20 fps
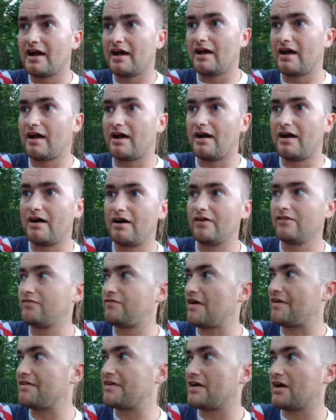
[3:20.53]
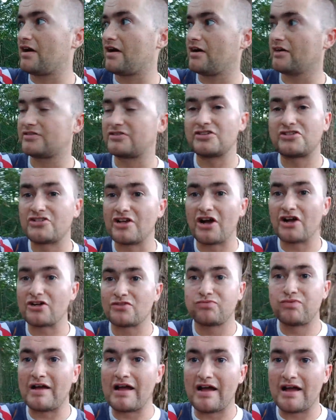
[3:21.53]
are very hard to judge
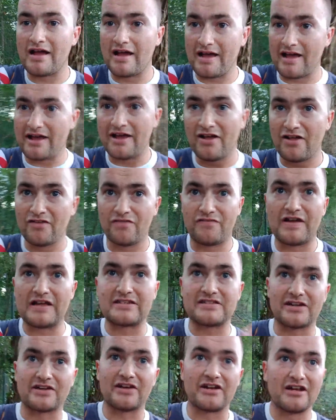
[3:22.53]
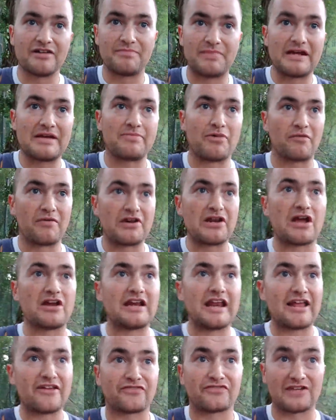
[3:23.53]
where things are going to be. But we know the
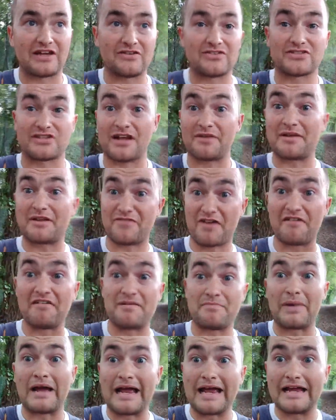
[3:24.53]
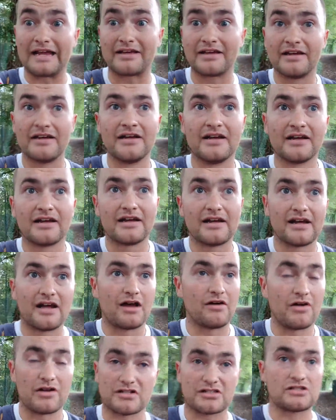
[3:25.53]
lift here is going to be very big. And
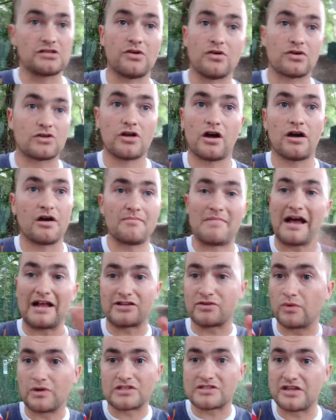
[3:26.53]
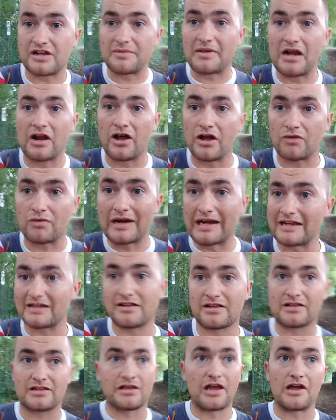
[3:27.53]
I still can't imagine what it's going to be like when it
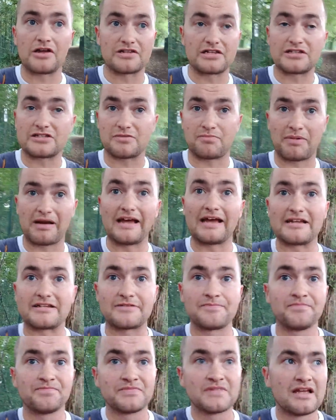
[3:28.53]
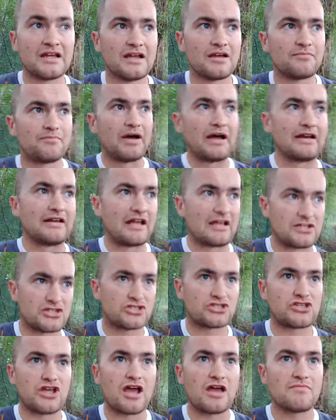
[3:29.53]
goes into place. But there's
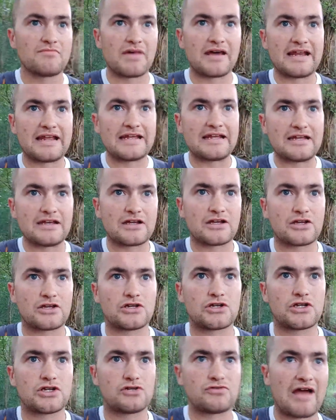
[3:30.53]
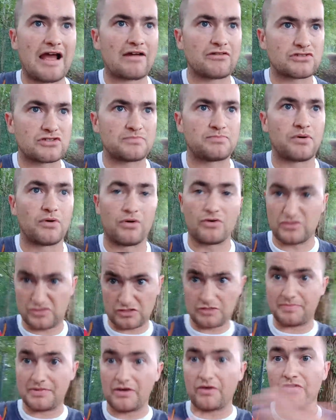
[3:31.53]
so many ground supports
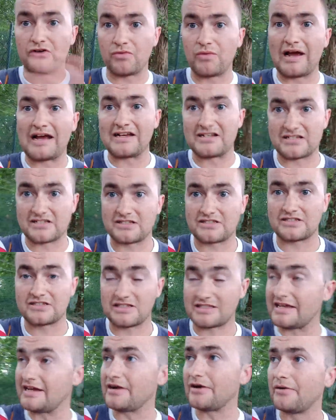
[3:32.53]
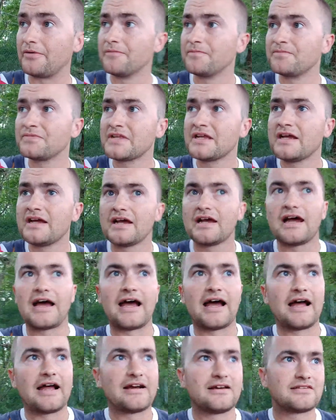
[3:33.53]
to be on the way still.
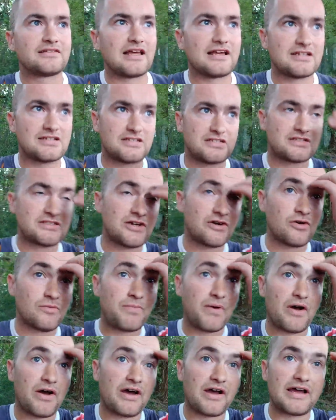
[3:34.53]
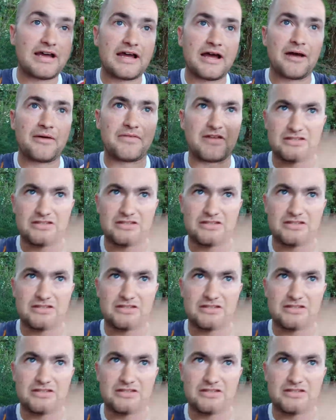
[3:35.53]
And they're still by... I